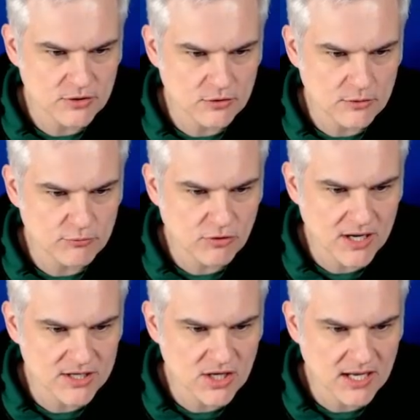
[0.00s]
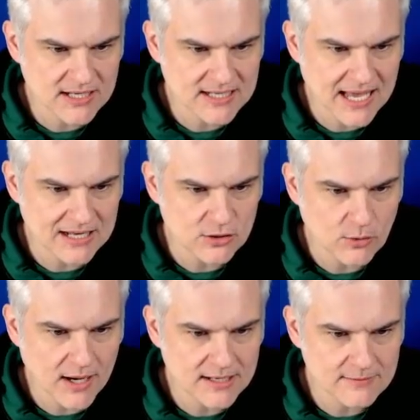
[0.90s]
So go to project, add
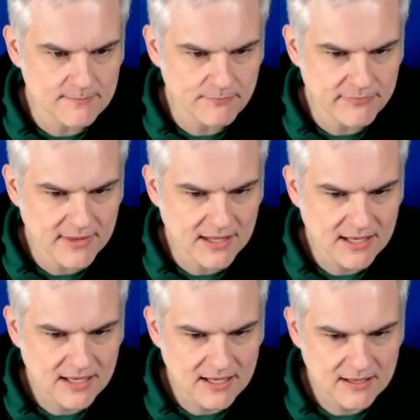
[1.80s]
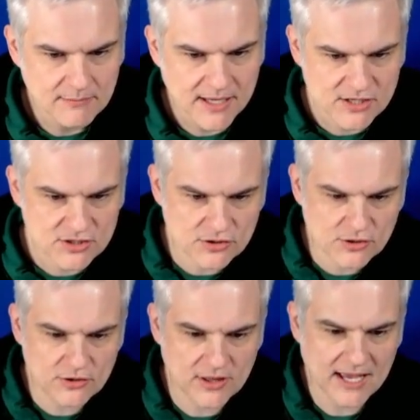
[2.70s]
new item. Make
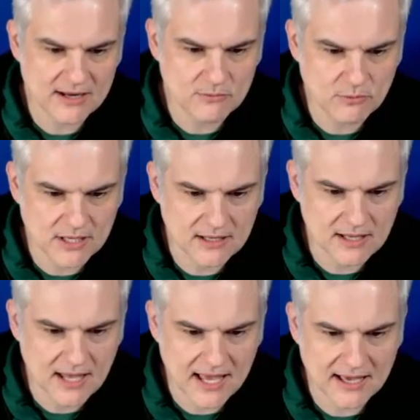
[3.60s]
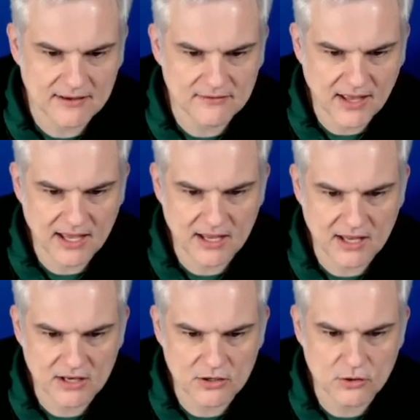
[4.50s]
sure that we have
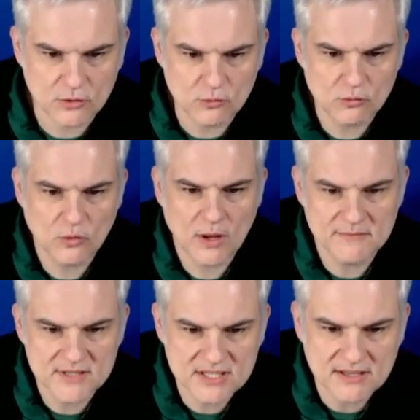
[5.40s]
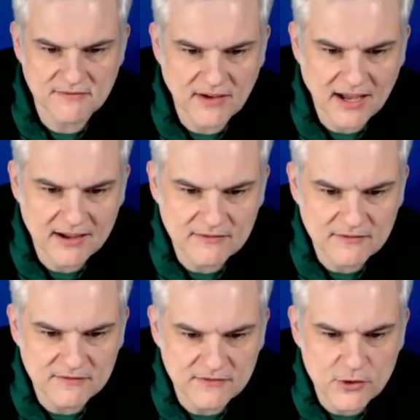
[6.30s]
a new MVC5
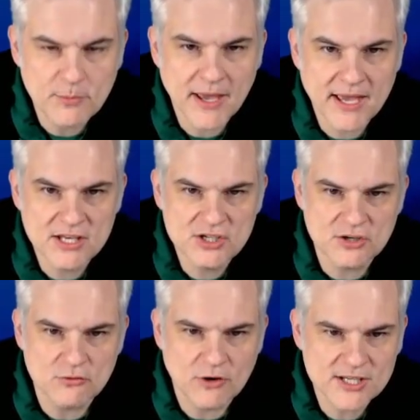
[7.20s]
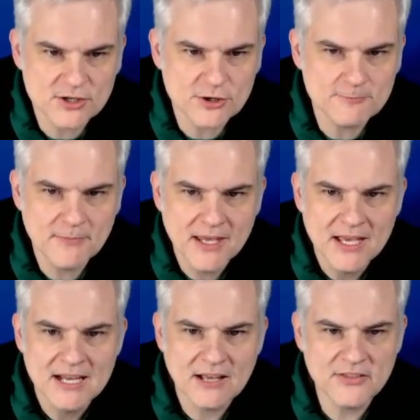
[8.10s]
view page in Razor.
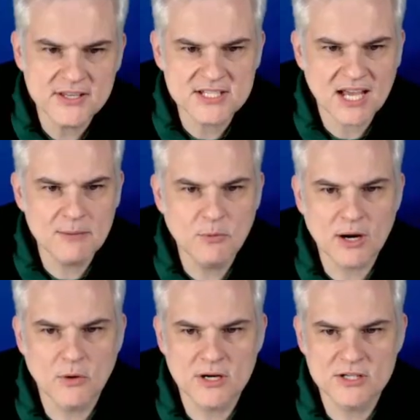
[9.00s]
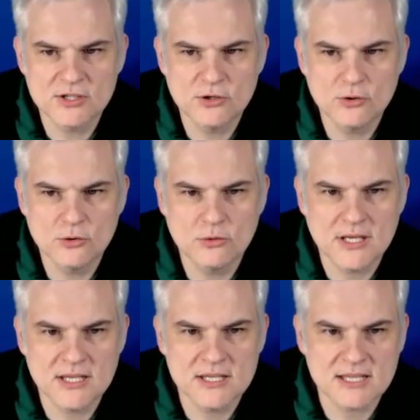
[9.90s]
Now this time what I want to do
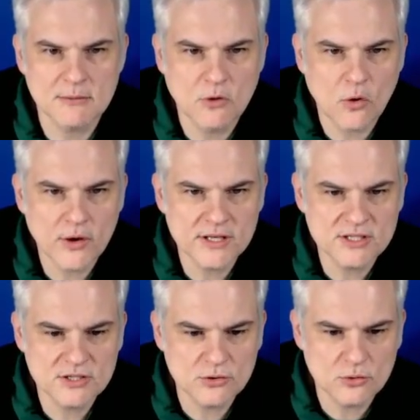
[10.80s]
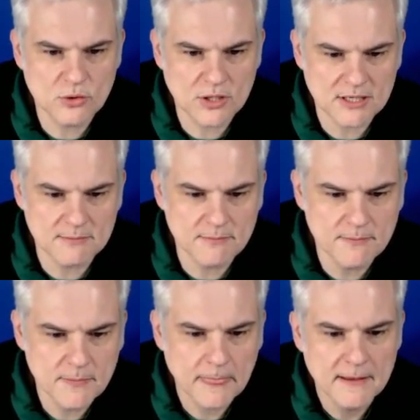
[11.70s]
is I'm going to,
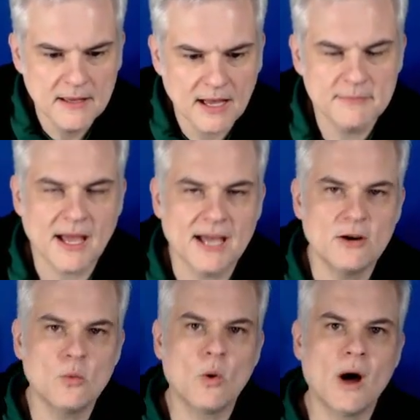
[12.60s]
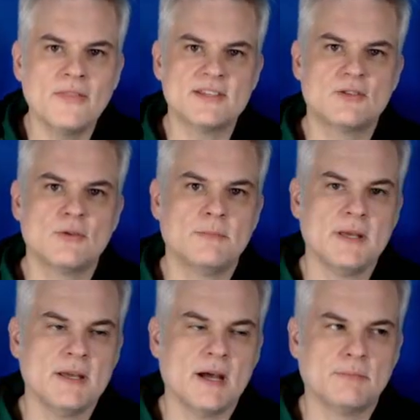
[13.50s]
I don't want this to
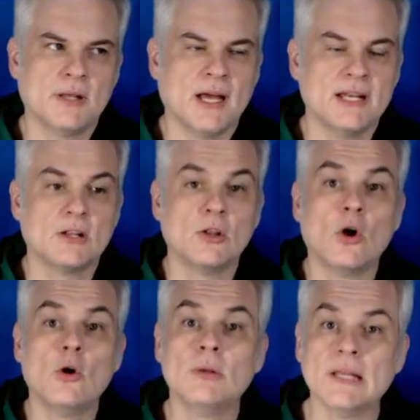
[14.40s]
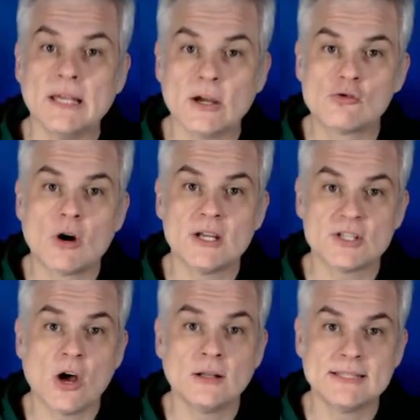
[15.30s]
be applied globally
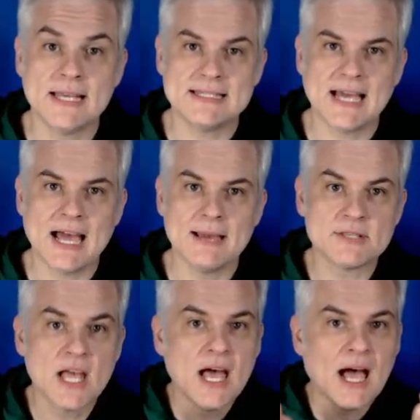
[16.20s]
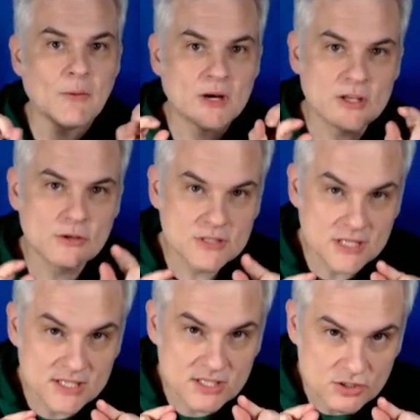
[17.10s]
across all date times. I want to use
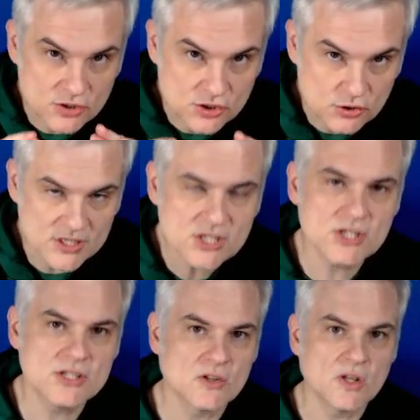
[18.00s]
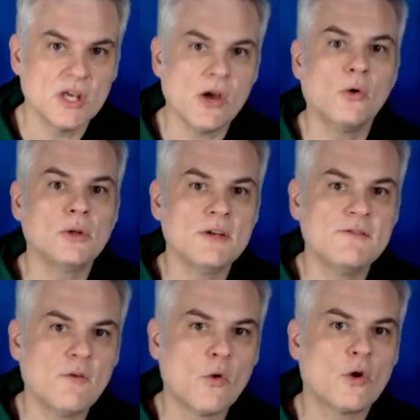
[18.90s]
this judiciously only
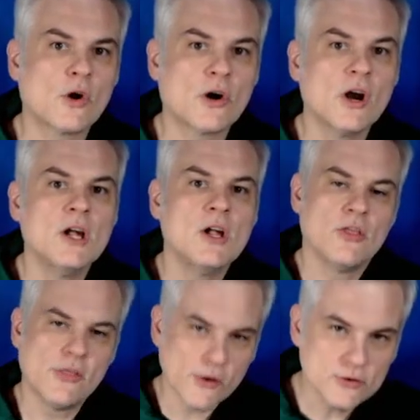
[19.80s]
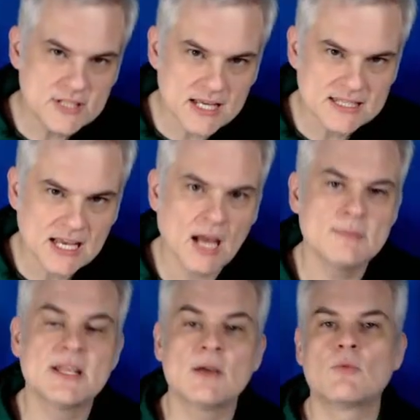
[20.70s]
for those date
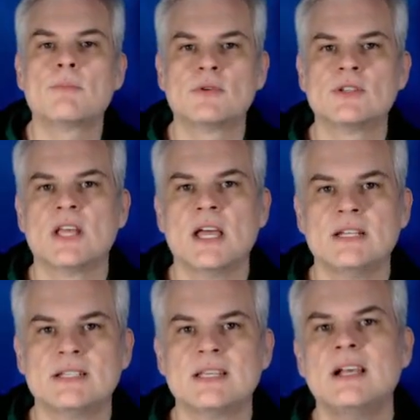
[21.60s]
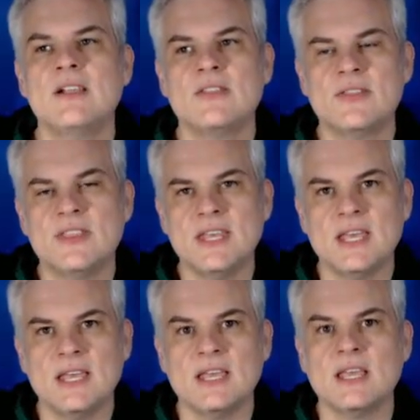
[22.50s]
times that represent
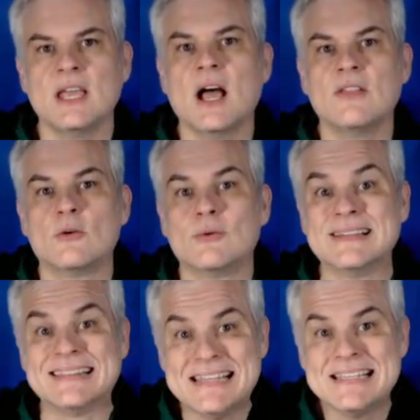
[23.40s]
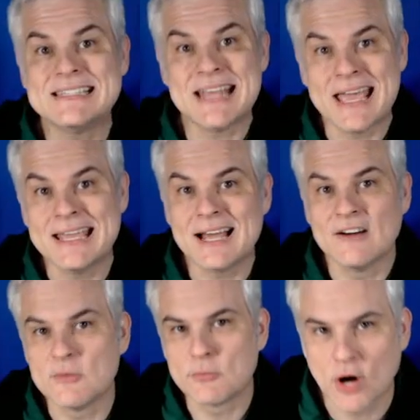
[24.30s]
the release date
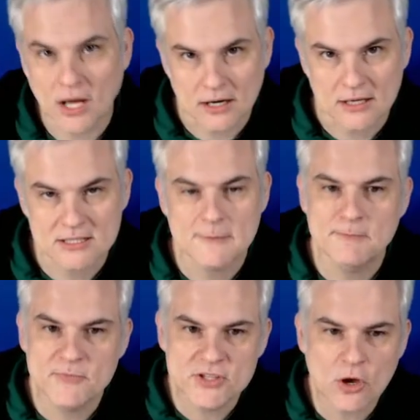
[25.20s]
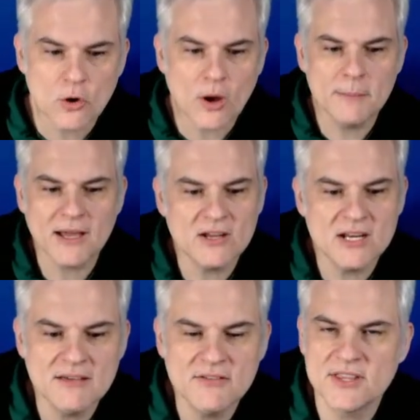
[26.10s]
of a product. So I'm not
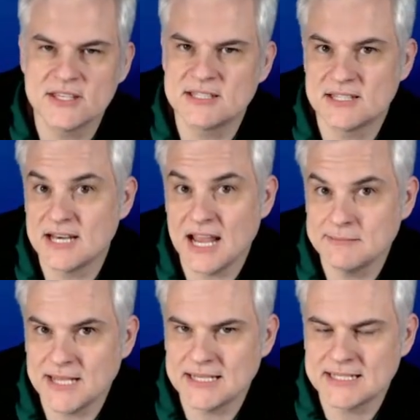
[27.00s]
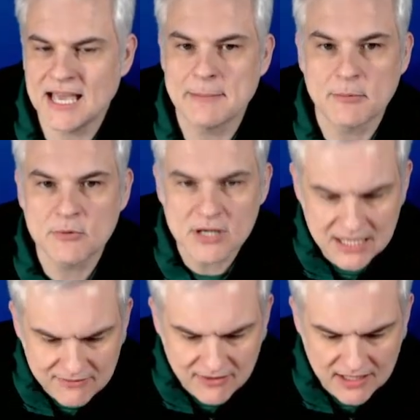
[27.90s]
going to give it the name date time. I'm going to
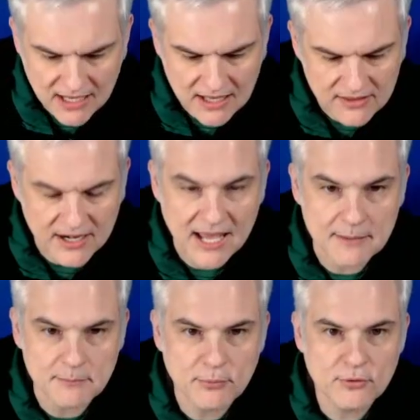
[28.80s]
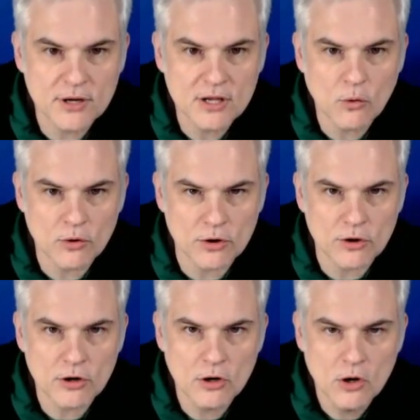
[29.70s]
give it the name
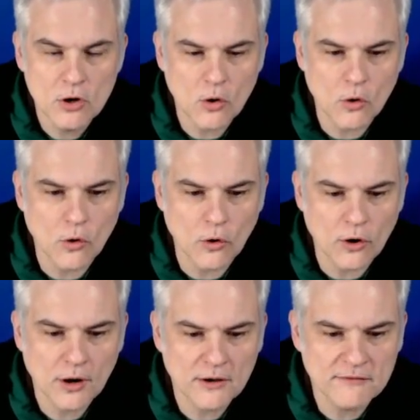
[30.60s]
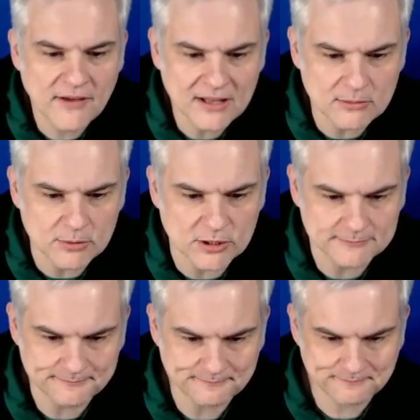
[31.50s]
pre-order or available.